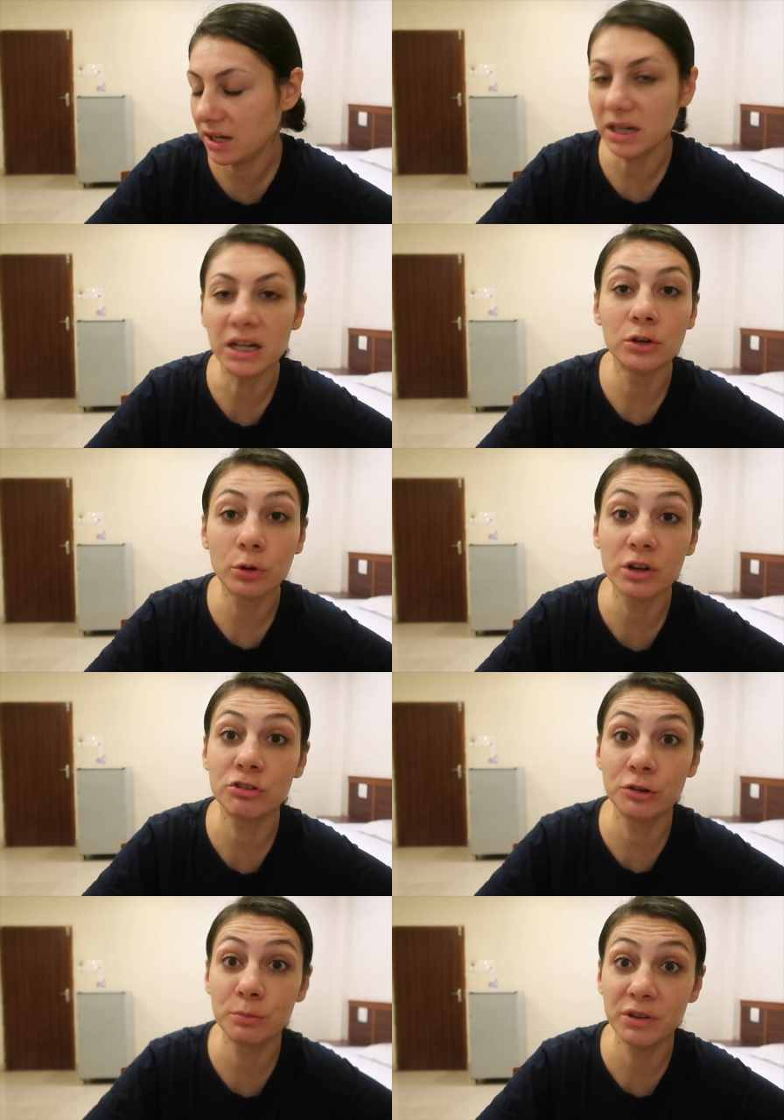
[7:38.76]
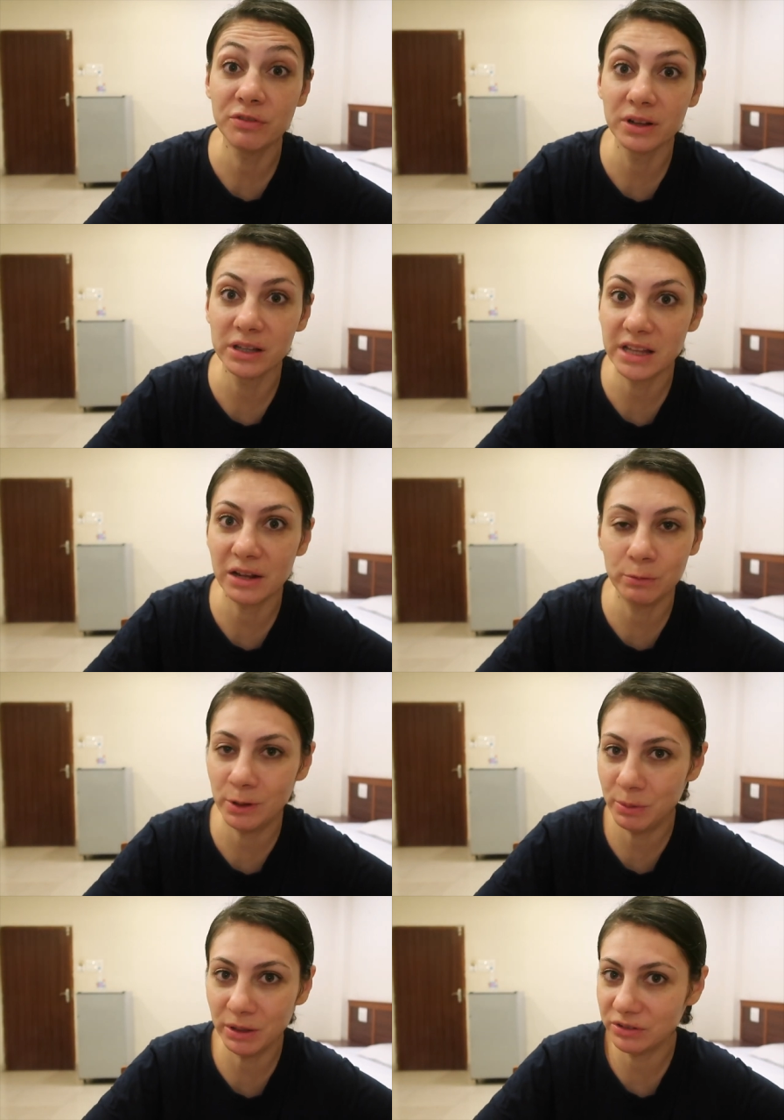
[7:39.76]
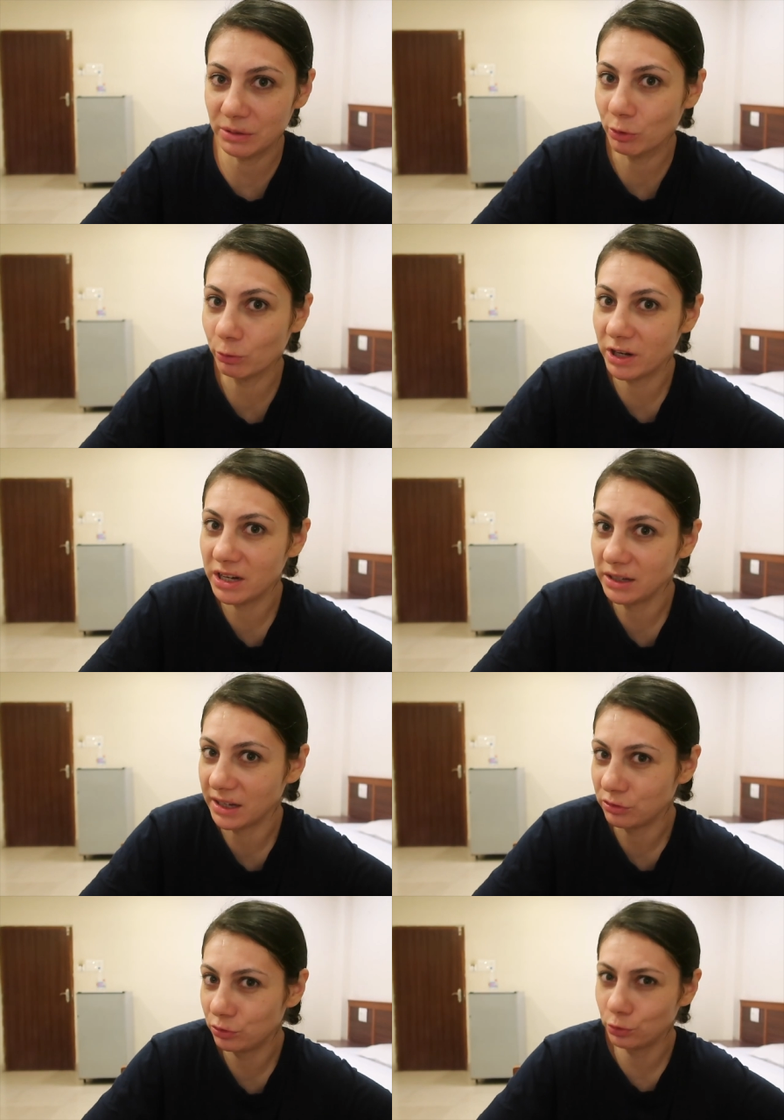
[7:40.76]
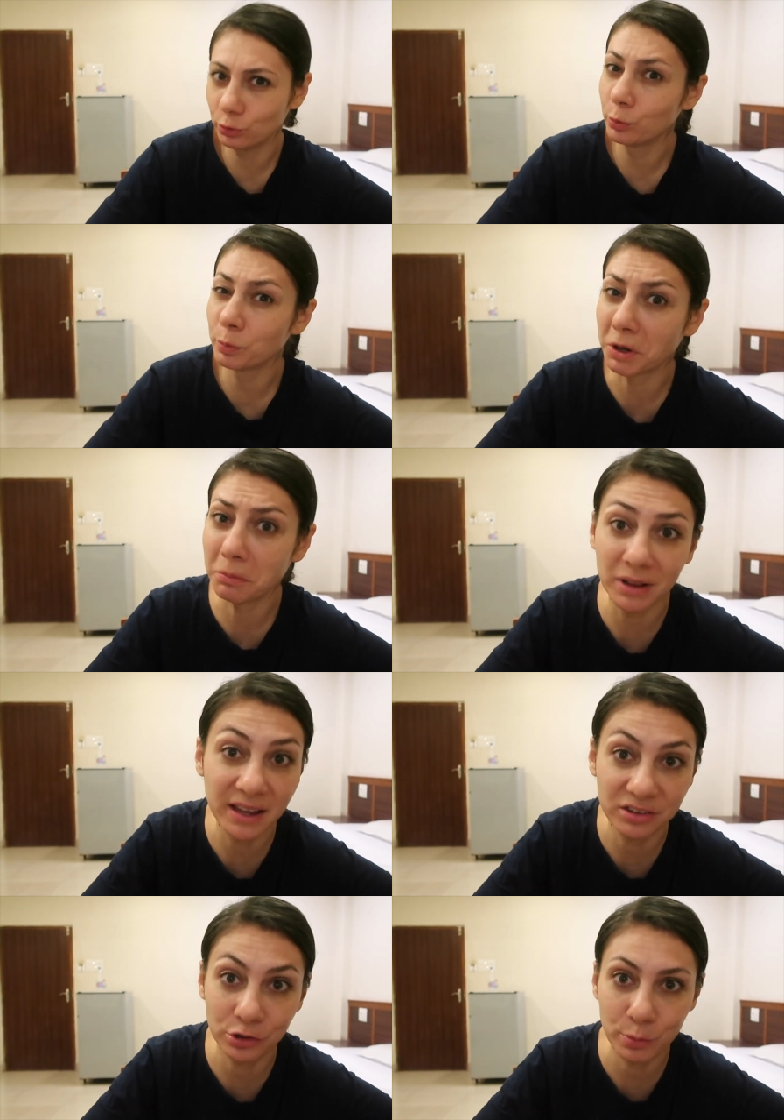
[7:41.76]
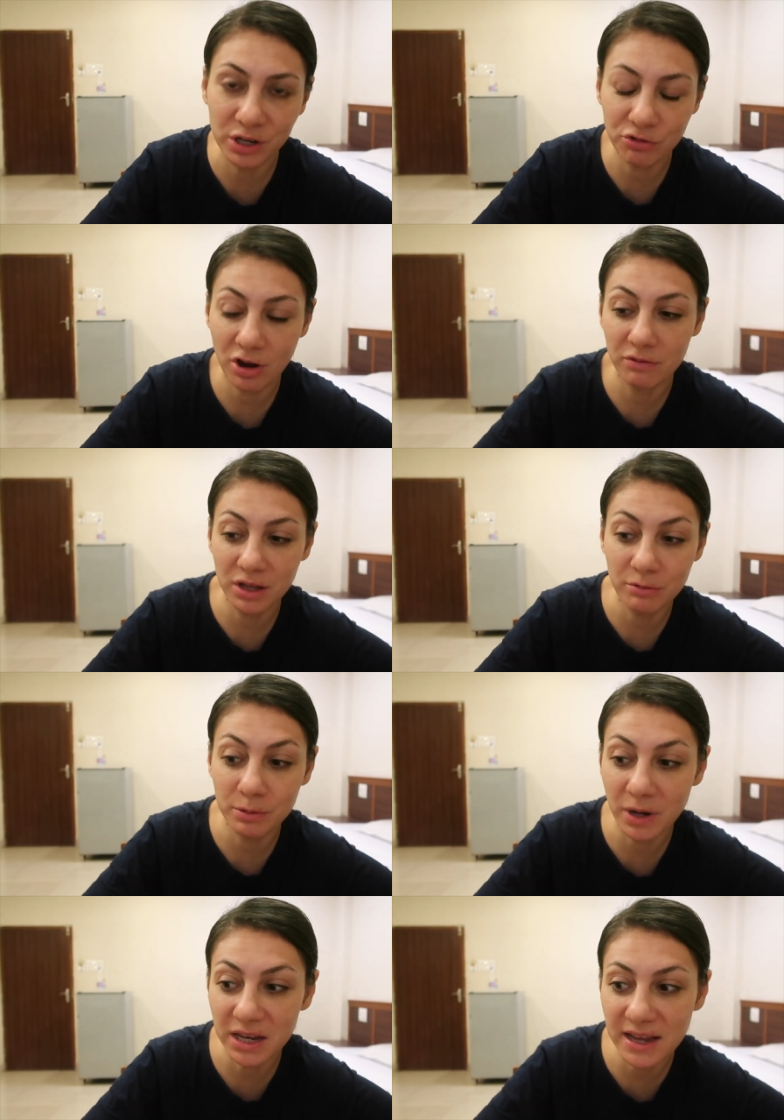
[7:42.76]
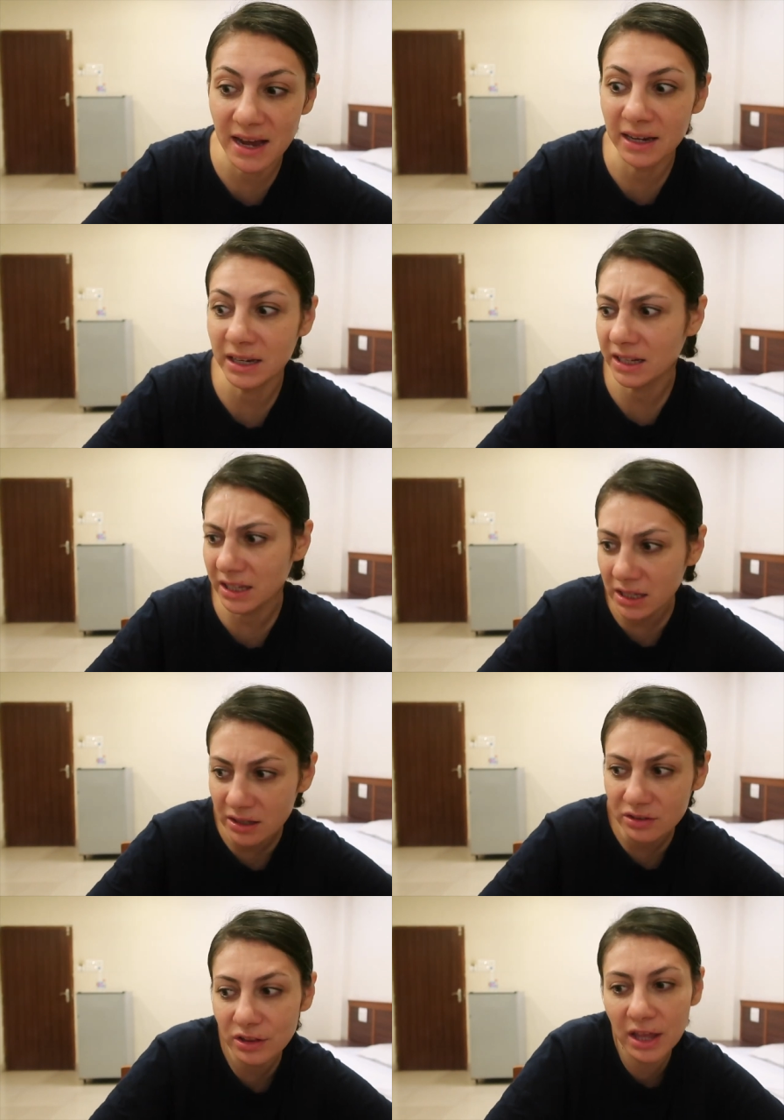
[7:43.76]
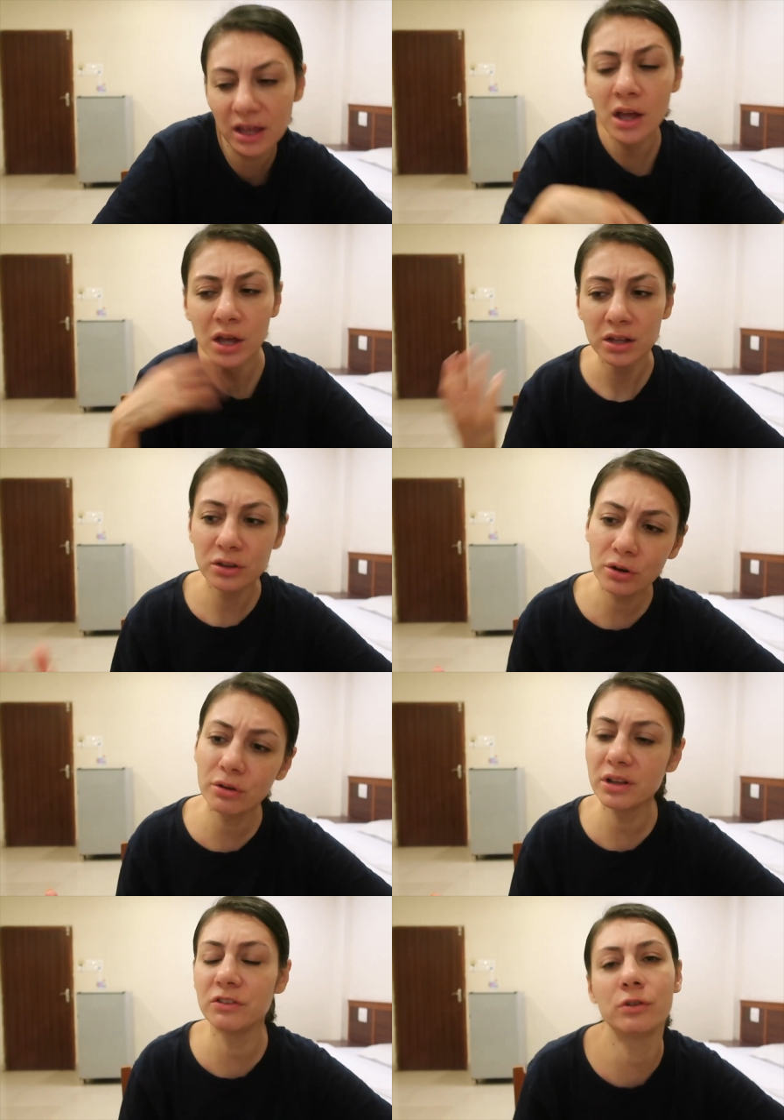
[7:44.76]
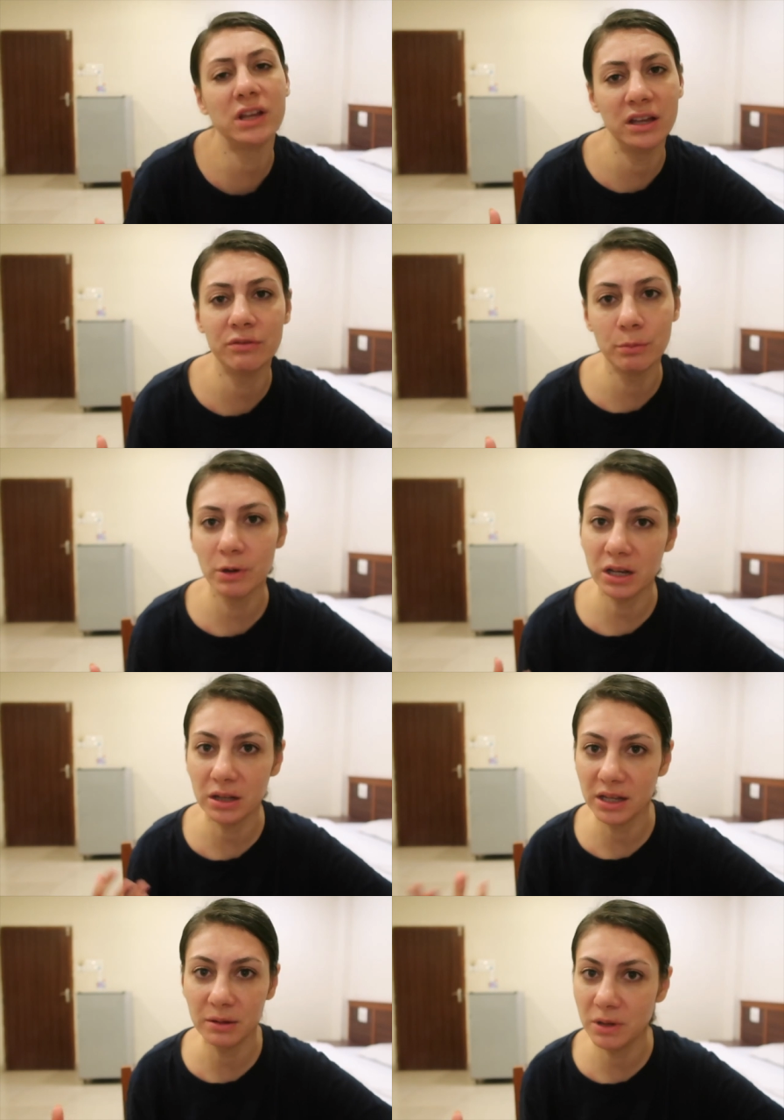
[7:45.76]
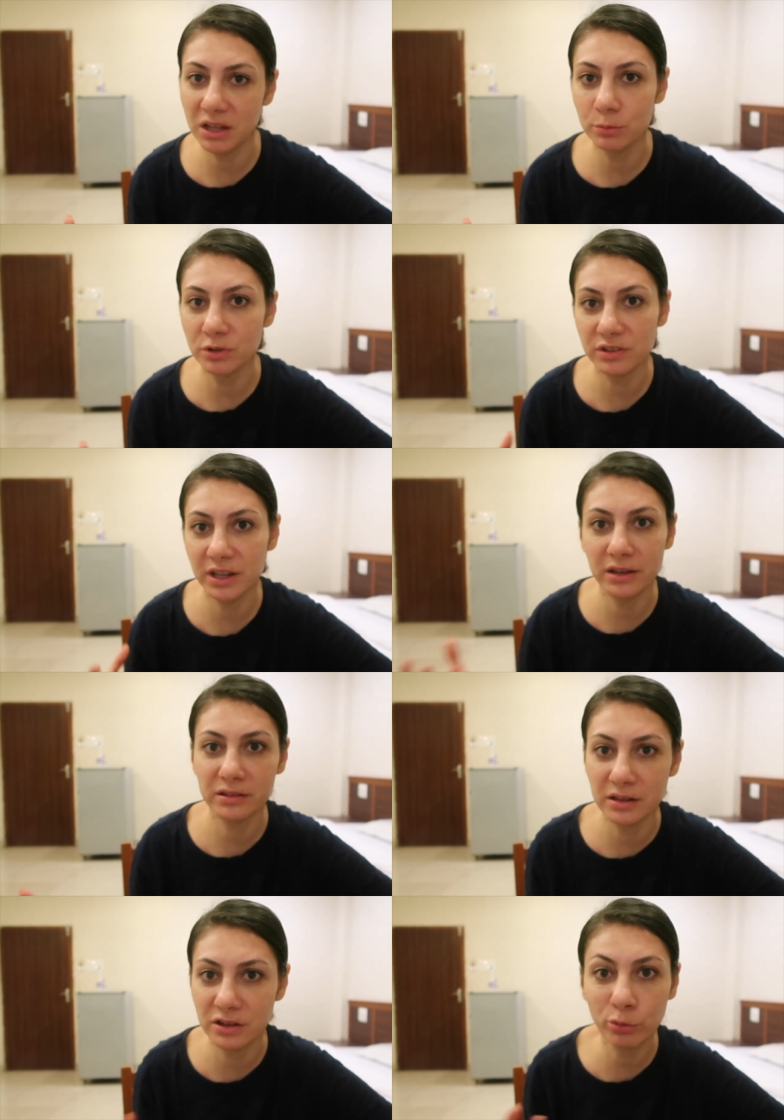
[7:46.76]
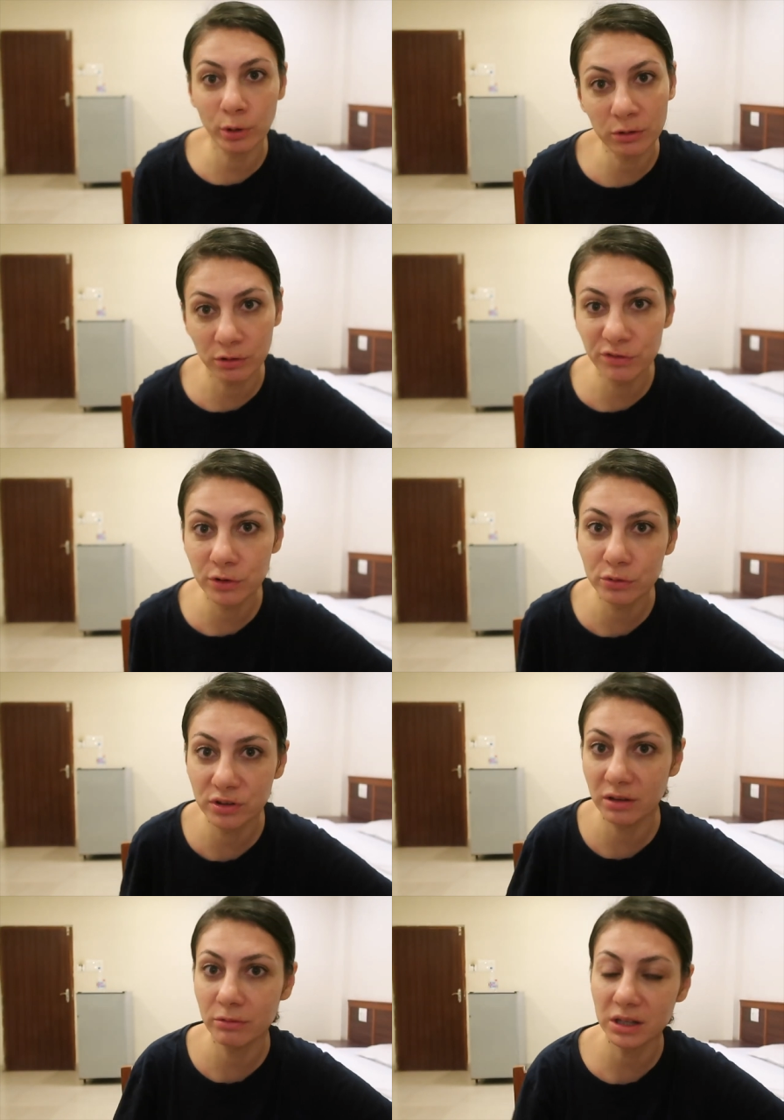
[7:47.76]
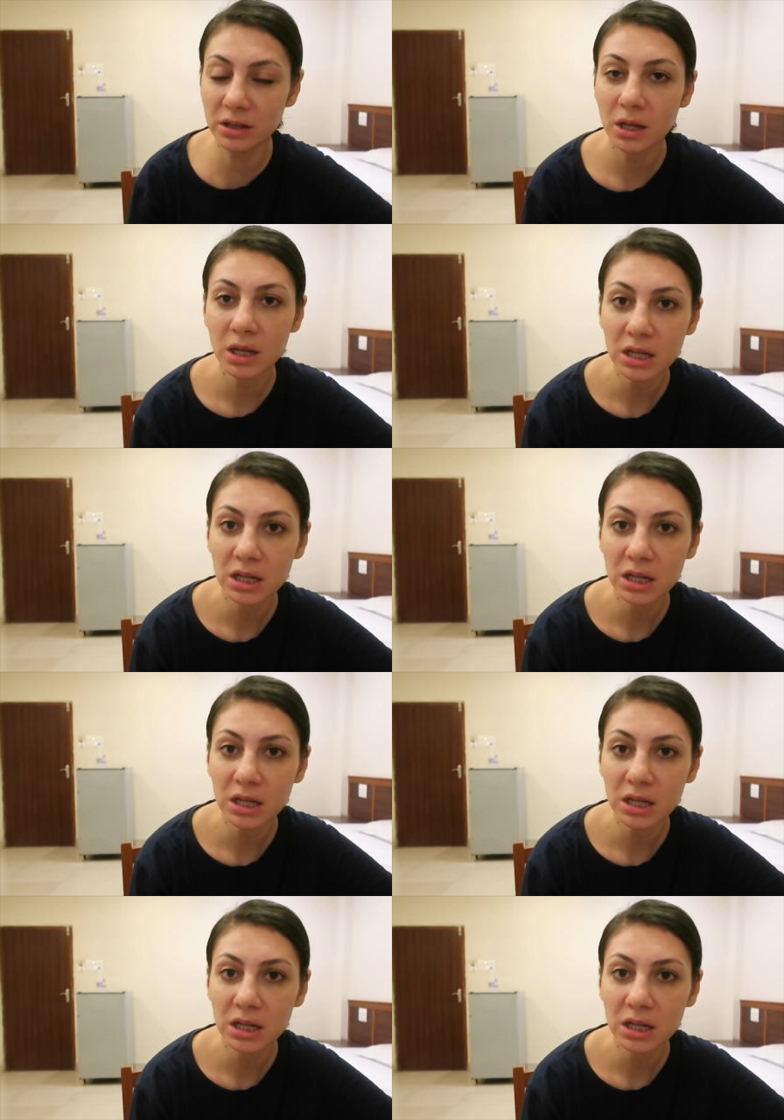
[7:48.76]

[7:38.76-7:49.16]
it, and I know I shouldn't be feeling that way because I'm already like super blessed to be traveling with my dad, and he is like, no, it's okay, everybody like makes mistakes, and it's quite confusing with